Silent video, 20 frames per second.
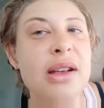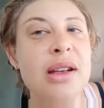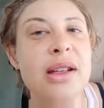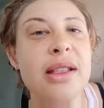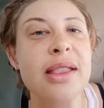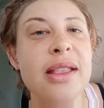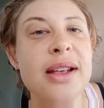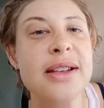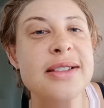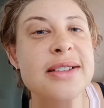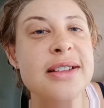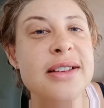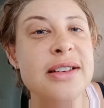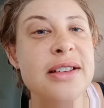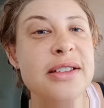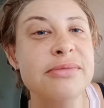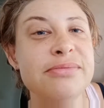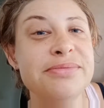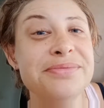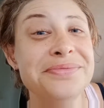That's
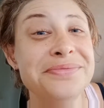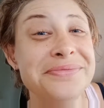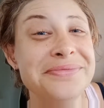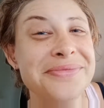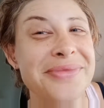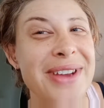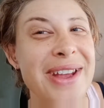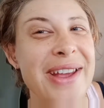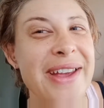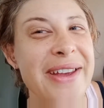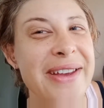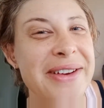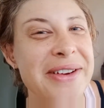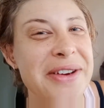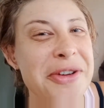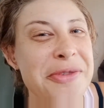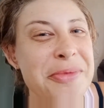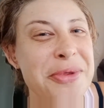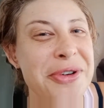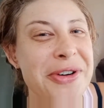it.
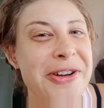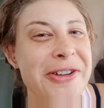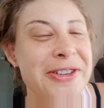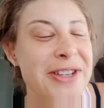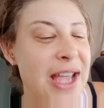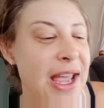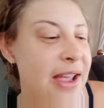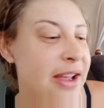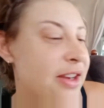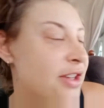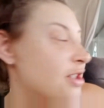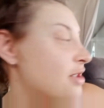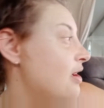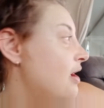No more old cage.